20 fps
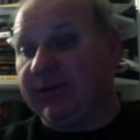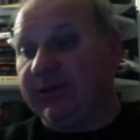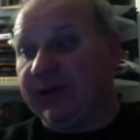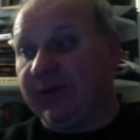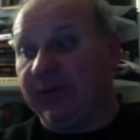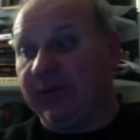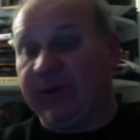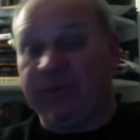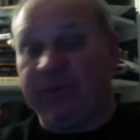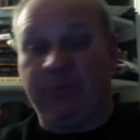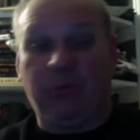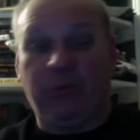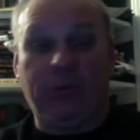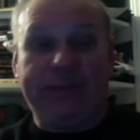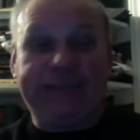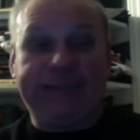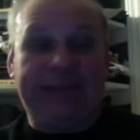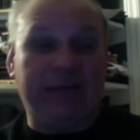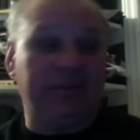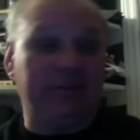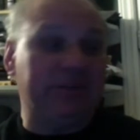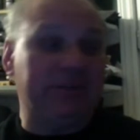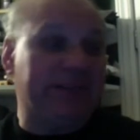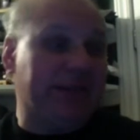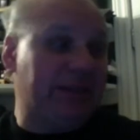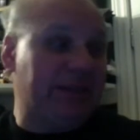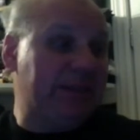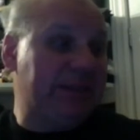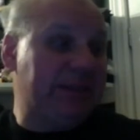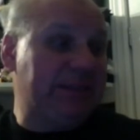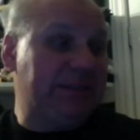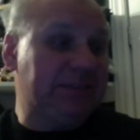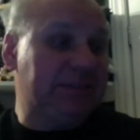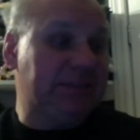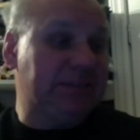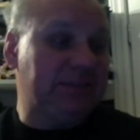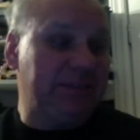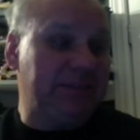don't want to point out that he's